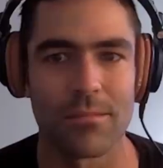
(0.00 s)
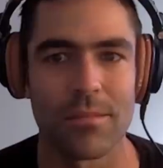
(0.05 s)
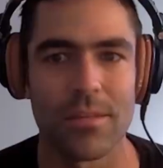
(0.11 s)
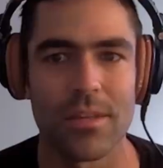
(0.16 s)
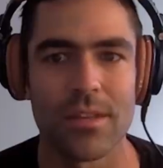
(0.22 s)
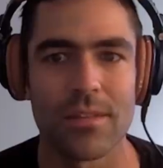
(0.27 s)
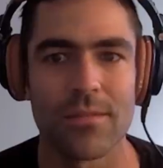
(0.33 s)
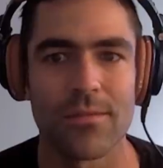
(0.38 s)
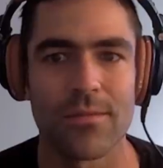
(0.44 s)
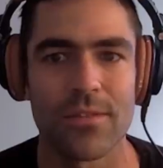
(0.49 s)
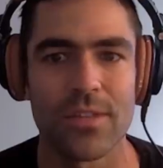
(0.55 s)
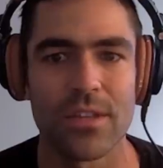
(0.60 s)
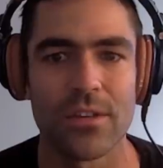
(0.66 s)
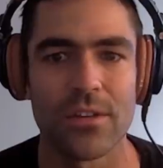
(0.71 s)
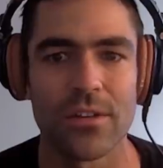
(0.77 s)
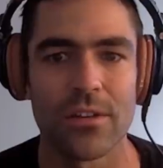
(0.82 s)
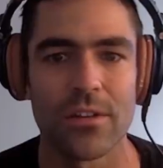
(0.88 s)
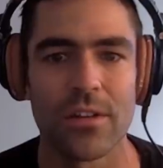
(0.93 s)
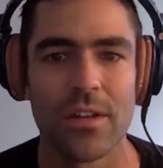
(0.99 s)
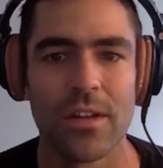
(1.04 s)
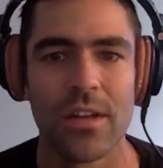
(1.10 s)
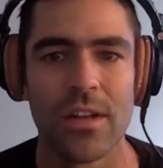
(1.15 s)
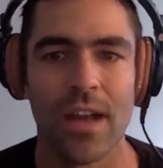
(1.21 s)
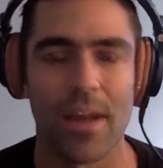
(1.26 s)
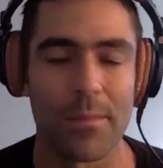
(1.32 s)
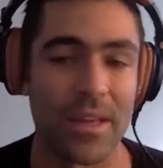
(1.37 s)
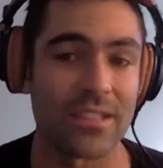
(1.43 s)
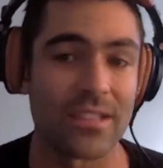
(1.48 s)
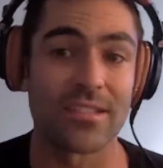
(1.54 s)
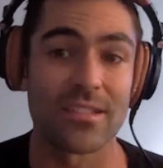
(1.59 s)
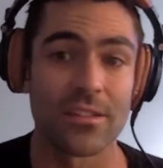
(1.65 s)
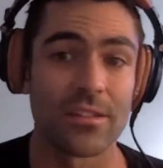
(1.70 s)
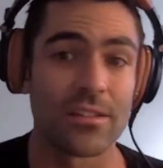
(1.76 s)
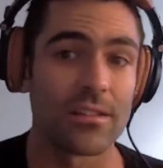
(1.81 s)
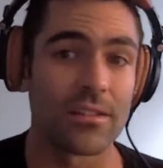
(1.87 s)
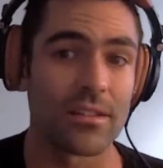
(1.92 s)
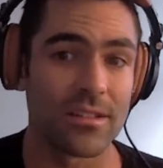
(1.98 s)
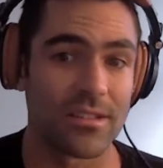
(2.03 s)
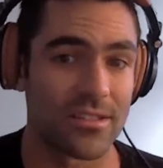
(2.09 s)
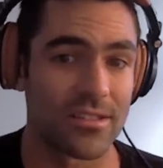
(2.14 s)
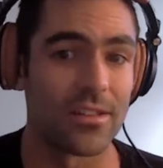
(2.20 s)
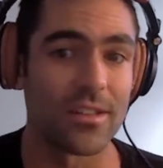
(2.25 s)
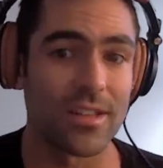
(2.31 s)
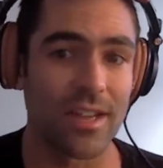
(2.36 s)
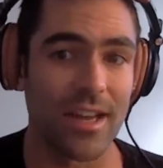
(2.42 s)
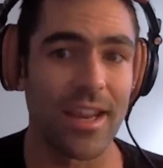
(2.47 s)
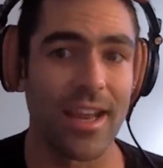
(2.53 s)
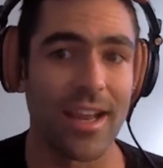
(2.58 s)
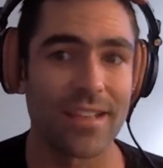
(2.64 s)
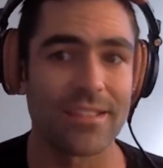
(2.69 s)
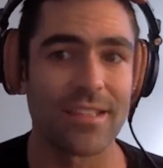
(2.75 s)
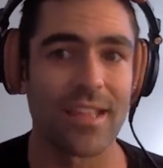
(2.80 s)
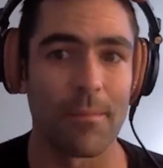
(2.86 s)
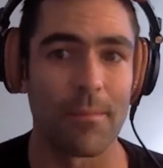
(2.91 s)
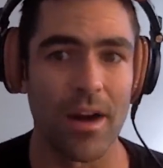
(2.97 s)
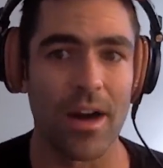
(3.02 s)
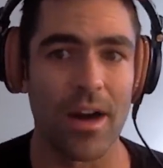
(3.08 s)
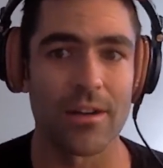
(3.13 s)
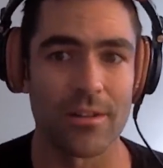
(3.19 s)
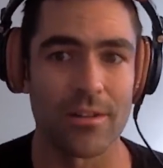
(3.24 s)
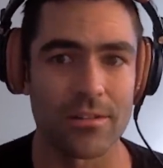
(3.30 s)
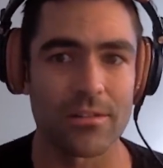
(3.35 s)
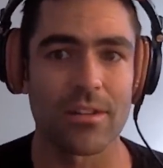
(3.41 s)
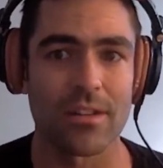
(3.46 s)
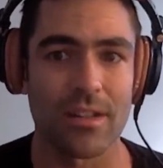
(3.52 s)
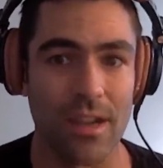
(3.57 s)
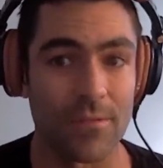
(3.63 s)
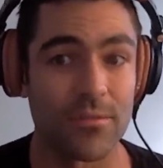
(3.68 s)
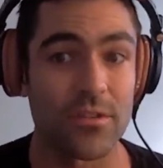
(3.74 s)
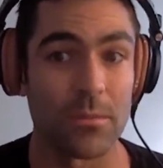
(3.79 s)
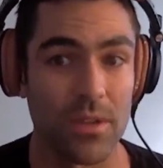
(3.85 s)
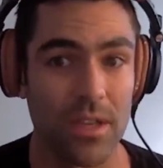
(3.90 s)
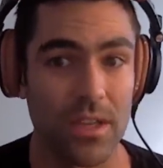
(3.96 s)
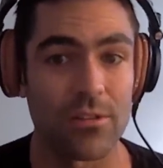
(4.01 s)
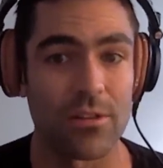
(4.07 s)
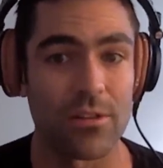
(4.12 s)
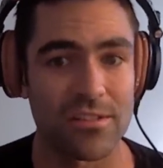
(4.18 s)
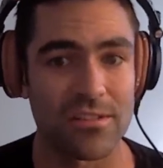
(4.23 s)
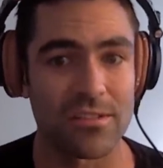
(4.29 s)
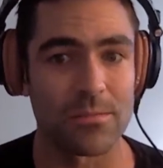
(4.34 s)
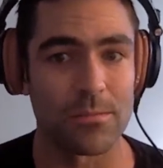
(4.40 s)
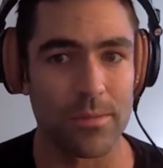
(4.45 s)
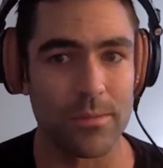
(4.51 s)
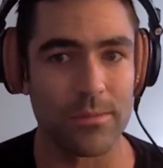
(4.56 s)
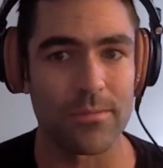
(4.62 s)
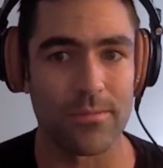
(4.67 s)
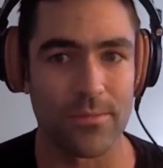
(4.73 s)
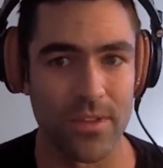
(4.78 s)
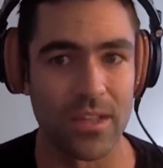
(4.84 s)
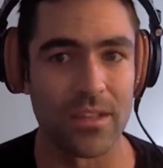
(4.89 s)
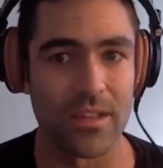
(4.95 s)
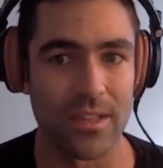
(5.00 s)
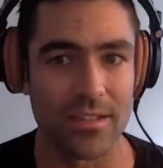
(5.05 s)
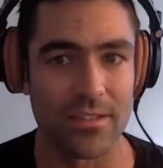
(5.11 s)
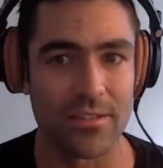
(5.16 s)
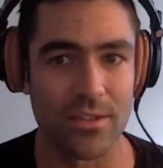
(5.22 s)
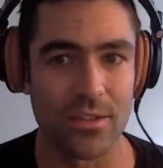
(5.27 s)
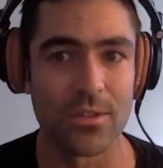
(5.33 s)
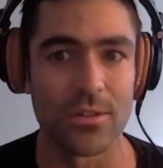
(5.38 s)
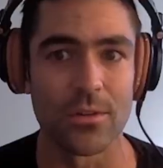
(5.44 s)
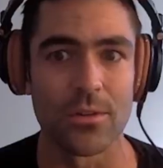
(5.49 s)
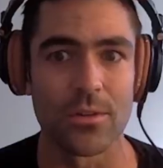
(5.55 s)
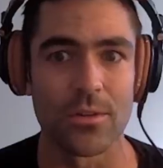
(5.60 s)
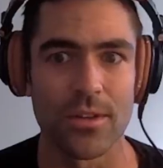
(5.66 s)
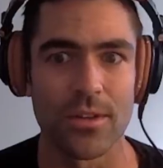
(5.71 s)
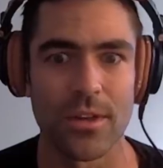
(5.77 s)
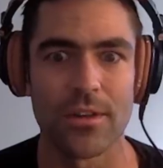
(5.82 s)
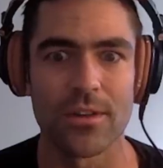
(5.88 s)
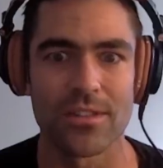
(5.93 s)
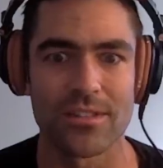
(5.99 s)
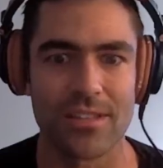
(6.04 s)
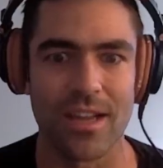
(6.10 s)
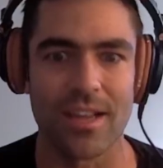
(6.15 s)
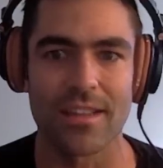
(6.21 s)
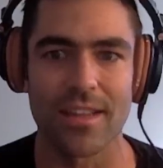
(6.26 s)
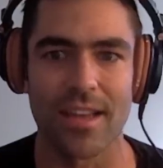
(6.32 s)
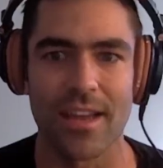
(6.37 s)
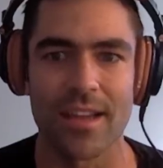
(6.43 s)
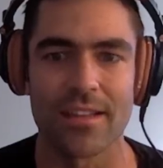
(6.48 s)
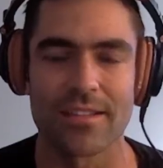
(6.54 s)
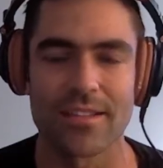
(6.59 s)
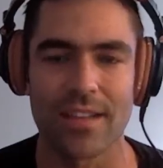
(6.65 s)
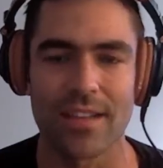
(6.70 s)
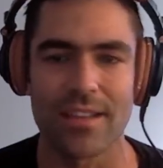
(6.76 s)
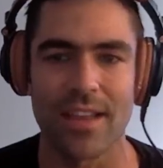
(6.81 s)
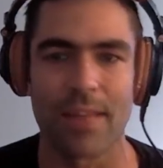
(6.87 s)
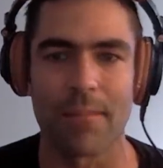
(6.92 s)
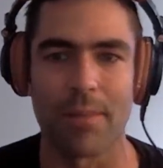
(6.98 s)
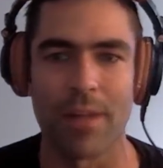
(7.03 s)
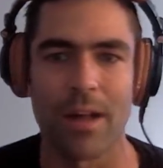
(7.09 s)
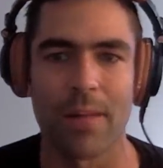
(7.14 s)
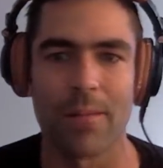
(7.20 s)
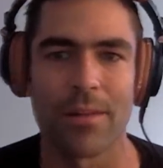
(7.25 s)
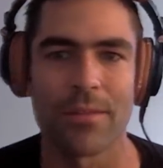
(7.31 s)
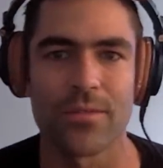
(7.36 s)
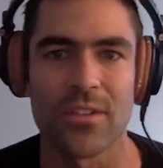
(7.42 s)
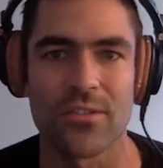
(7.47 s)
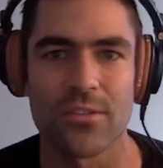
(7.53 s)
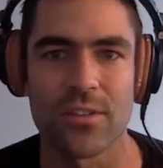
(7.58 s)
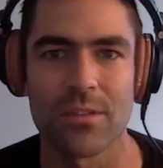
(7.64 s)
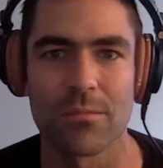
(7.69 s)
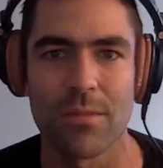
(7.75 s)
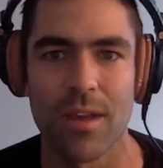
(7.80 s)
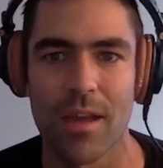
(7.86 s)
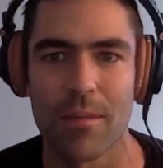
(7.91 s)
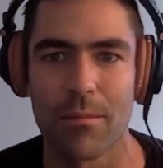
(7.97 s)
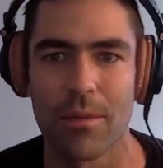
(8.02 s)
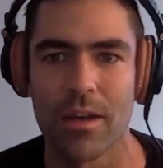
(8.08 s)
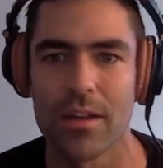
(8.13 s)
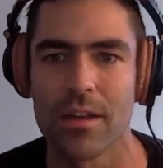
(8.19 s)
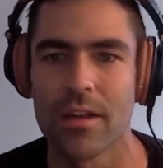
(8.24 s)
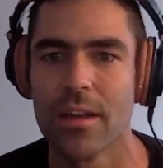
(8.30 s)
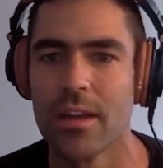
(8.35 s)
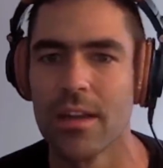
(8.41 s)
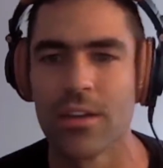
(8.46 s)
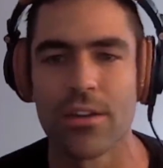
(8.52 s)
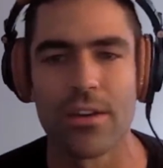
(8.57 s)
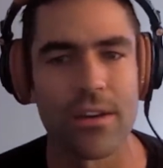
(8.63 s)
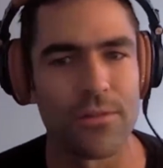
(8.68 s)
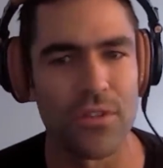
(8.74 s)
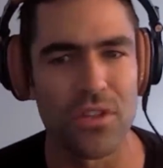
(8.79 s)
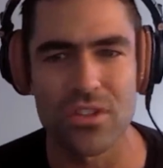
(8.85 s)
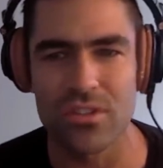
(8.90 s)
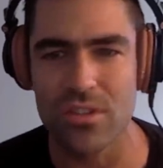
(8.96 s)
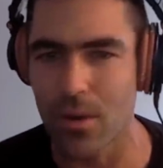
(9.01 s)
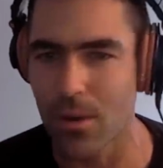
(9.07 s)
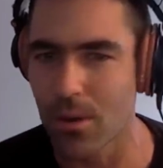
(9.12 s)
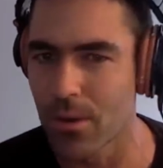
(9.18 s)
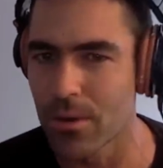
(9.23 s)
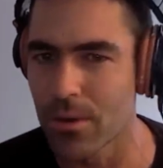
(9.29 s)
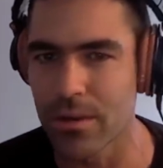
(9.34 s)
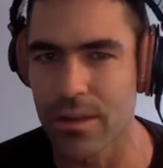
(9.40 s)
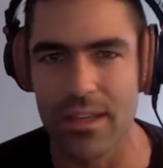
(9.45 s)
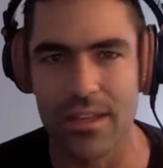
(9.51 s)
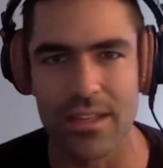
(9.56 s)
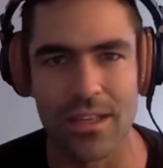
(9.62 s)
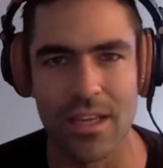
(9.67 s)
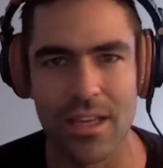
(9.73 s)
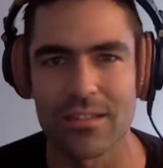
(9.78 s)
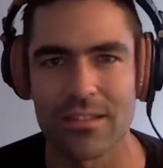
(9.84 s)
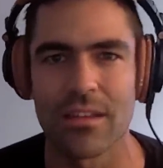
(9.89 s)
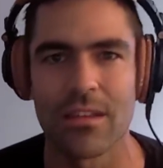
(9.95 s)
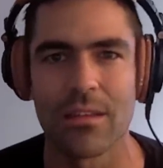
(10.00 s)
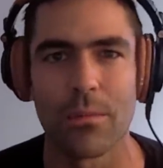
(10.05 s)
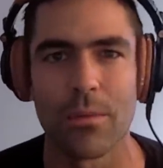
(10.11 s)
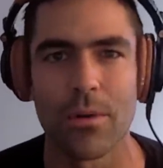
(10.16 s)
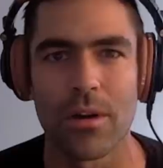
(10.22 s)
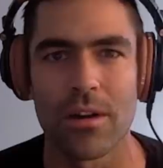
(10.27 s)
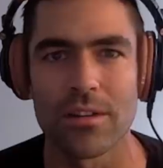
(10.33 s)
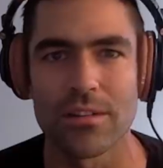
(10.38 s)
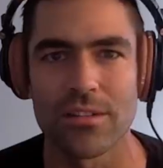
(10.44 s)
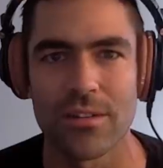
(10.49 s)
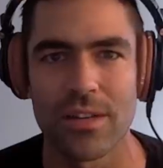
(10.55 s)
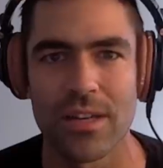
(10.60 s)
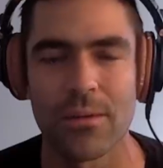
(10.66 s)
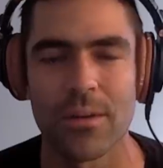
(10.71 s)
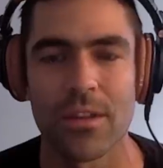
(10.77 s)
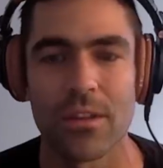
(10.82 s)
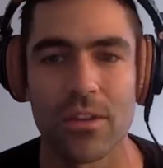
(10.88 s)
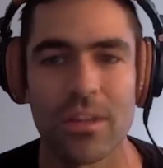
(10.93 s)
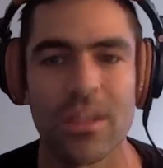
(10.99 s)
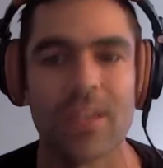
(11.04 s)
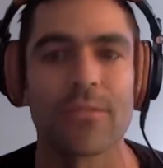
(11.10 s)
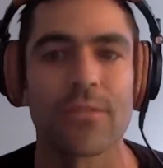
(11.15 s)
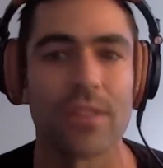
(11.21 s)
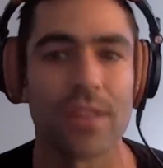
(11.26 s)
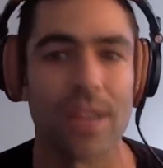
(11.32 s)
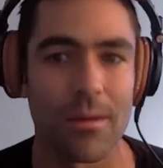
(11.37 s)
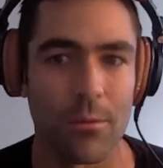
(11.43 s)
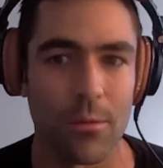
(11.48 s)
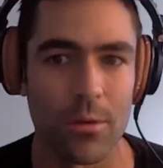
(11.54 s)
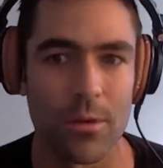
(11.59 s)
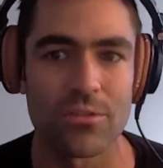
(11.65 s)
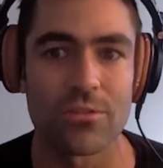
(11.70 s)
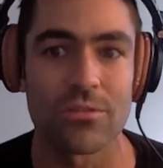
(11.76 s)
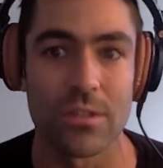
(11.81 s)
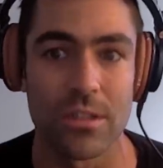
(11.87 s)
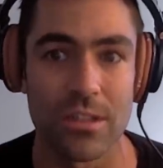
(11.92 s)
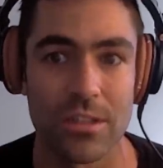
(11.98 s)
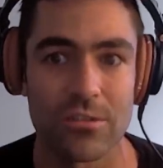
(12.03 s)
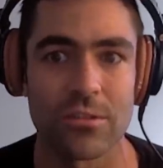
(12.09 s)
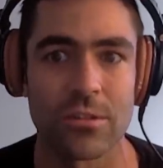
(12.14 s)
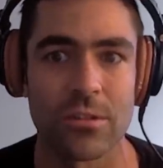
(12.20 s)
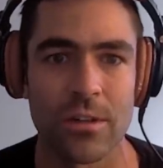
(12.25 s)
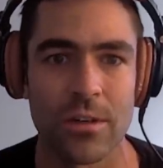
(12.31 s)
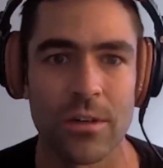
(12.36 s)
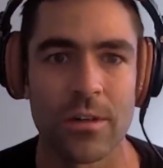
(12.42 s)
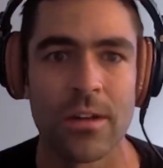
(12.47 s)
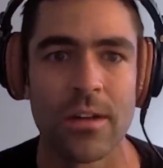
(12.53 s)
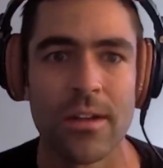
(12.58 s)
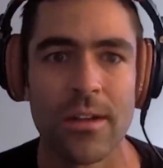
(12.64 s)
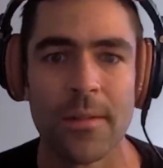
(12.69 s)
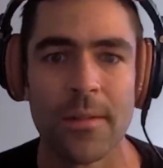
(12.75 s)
mid feel, I mean, it still kind of has that modern, comfortably crisp feeling too, you know. It's got that pop off the string bed, but you're going to feel totally connected to the ball. So anyone looking for that more traditional